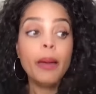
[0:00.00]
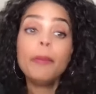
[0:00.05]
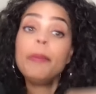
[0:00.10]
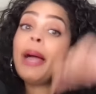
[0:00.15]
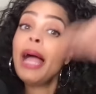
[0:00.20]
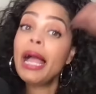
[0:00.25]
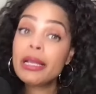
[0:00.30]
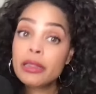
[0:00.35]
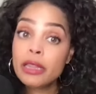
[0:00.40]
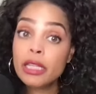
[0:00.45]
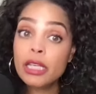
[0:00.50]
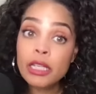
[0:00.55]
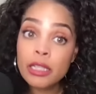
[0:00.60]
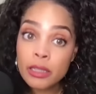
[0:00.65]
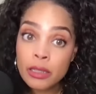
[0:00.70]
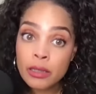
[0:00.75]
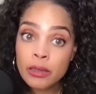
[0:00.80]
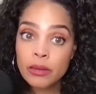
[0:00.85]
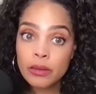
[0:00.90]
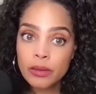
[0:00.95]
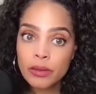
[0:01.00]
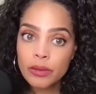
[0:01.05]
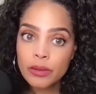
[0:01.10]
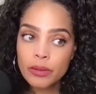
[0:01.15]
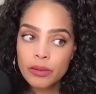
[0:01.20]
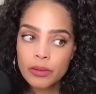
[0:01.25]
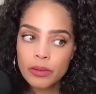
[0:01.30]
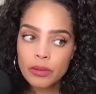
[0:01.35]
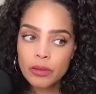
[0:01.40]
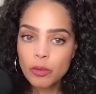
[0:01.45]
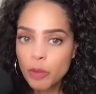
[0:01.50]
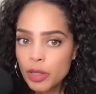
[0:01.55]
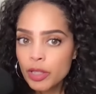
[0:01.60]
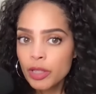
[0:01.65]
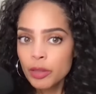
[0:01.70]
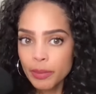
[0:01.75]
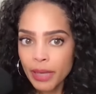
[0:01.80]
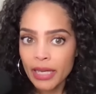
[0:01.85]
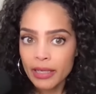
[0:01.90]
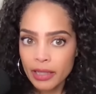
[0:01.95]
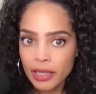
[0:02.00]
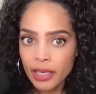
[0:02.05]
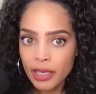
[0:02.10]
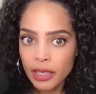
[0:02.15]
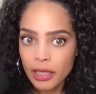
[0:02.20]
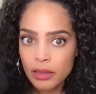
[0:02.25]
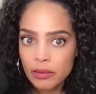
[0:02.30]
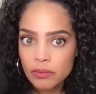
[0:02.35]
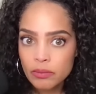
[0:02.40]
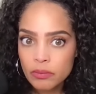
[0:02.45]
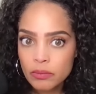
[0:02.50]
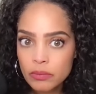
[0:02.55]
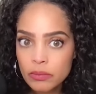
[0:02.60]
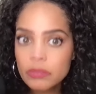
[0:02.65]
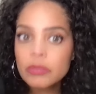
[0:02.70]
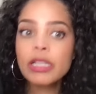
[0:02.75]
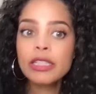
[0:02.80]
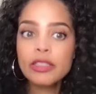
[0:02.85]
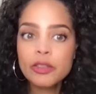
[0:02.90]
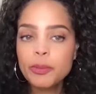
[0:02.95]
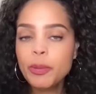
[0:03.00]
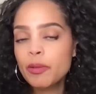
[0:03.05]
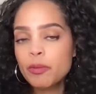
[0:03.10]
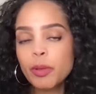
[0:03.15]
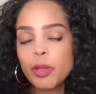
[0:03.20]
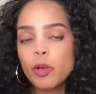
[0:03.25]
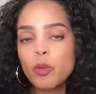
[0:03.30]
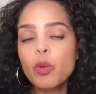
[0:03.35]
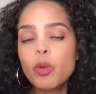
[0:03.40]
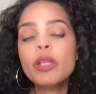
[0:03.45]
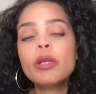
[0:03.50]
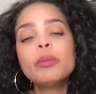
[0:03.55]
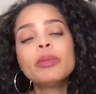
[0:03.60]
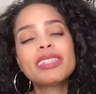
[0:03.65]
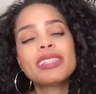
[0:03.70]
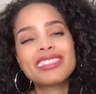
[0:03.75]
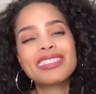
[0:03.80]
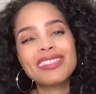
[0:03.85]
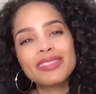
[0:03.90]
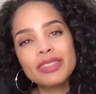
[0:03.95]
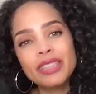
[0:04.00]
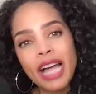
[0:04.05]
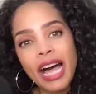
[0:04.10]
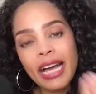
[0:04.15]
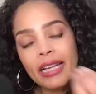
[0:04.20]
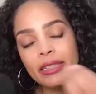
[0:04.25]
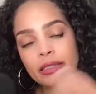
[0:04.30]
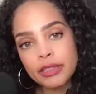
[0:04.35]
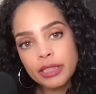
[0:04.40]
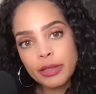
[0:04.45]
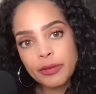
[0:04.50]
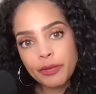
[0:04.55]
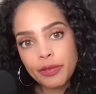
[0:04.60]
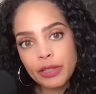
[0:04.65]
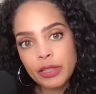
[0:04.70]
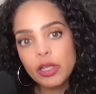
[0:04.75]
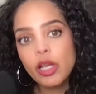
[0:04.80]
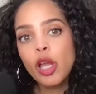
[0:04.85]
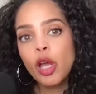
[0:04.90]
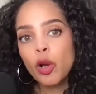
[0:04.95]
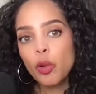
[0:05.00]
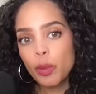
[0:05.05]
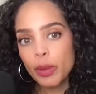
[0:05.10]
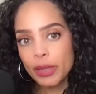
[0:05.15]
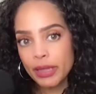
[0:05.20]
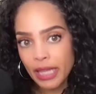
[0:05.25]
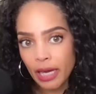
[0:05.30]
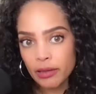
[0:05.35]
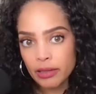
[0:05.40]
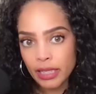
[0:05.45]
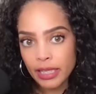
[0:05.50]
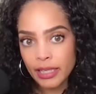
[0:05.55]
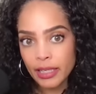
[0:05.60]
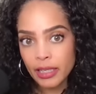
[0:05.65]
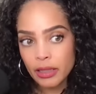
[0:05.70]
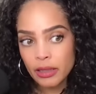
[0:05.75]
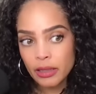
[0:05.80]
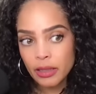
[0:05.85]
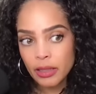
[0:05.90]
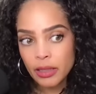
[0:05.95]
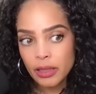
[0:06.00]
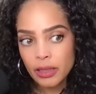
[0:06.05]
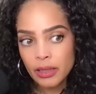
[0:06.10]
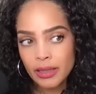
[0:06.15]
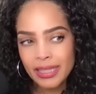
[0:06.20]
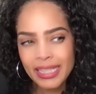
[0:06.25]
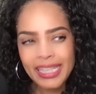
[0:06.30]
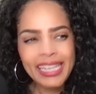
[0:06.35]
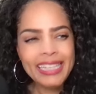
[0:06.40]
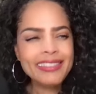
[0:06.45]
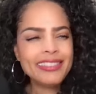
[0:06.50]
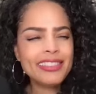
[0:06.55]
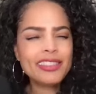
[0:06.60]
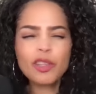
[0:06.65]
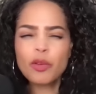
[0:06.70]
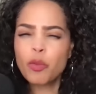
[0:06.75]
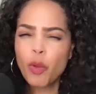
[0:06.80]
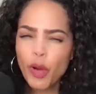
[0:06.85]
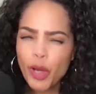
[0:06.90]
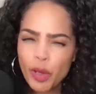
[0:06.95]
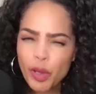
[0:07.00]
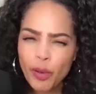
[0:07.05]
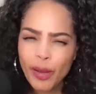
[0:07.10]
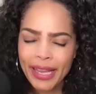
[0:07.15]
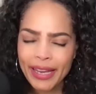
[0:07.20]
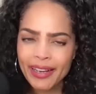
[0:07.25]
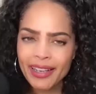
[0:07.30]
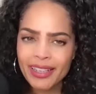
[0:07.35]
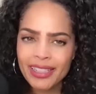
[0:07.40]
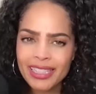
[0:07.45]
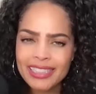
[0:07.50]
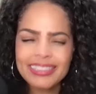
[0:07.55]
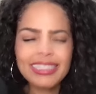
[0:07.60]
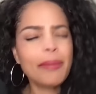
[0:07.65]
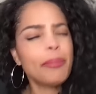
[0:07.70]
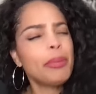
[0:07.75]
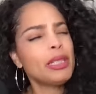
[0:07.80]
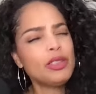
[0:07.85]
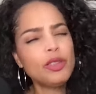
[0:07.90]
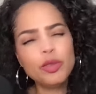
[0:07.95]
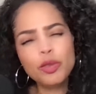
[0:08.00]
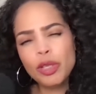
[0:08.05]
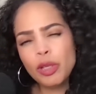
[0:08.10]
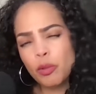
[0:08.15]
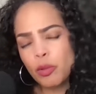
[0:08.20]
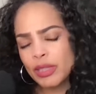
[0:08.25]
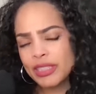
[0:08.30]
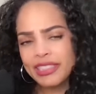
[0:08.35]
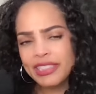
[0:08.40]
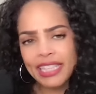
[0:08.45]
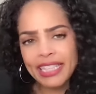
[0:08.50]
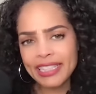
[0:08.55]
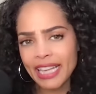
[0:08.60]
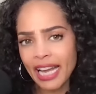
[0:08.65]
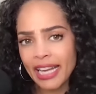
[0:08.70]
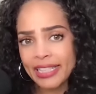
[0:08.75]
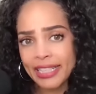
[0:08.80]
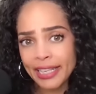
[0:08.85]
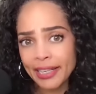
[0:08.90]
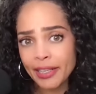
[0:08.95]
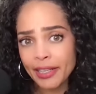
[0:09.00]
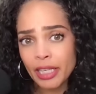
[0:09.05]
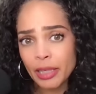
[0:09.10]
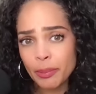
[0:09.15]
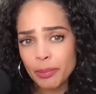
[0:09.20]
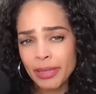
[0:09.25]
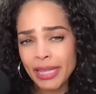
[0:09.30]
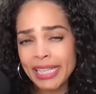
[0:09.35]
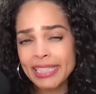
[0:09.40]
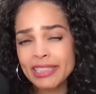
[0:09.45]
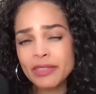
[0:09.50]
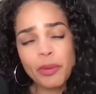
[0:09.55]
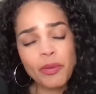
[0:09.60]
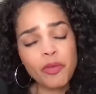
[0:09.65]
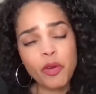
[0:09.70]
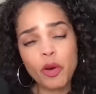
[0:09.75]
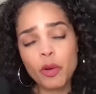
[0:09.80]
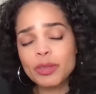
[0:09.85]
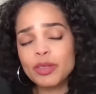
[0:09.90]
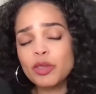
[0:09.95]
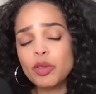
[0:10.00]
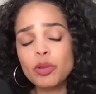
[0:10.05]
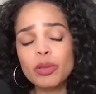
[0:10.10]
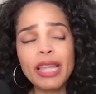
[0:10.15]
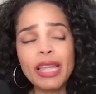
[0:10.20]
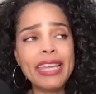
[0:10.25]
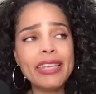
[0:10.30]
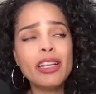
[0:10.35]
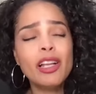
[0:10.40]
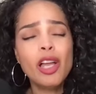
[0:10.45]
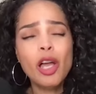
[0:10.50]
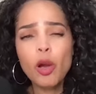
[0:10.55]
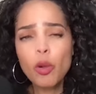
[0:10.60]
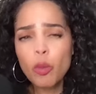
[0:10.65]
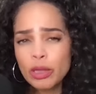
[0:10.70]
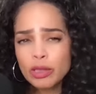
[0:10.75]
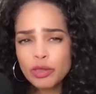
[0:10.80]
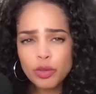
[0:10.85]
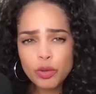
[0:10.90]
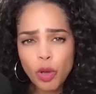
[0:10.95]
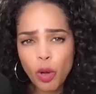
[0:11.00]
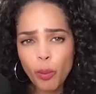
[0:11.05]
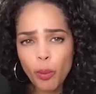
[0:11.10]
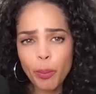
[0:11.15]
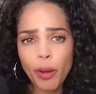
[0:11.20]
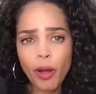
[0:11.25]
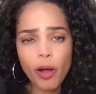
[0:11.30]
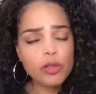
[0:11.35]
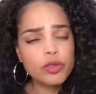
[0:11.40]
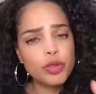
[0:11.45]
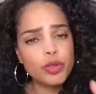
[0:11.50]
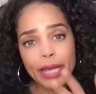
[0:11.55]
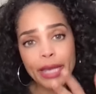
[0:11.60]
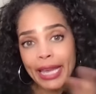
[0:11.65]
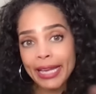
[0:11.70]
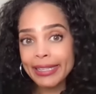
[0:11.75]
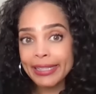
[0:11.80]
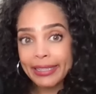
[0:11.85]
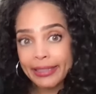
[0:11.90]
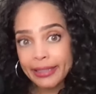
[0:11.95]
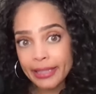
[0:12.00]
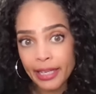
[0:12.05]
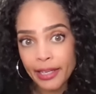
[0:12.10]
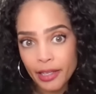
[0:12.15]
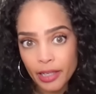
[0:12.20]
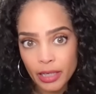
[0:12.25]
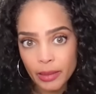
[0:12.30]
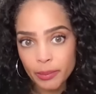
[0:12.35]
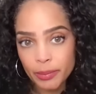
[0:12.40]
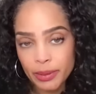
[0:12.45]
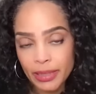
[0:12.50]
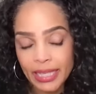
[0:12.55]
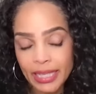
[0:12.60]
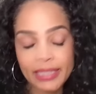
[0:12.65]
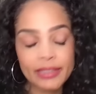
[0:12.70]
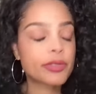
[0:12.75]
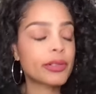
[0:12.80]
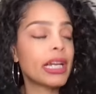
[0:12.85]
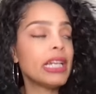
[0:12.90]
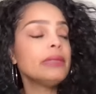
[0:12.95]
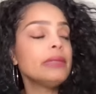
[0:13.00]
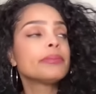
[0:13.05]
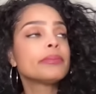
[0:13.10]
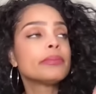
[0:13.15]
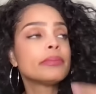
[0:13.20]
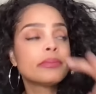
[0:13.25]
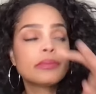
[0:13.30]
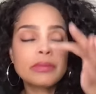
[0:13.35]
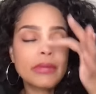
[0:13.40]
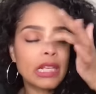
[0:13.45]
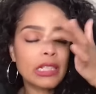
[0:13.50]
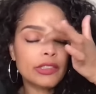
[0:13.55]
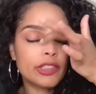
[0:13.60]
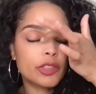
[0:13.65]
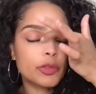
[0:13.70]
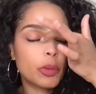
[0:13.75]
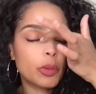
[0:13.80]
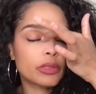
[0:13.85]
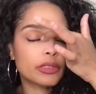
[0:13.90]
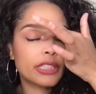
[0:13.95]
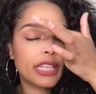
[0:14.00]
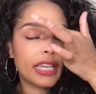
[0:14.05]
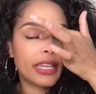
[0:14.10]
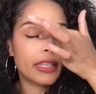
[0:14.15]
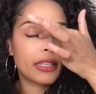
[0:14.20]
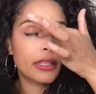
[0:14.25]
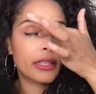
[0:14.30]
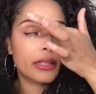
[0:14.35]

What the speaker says: Back then, William had hair. Let's be real. William looks a lot different without hair. It's the royal arrogance. I bet you he wished he had gotten hair implants before it was too late. Once you go bald, you can't get the hair implants, right? It just won't take.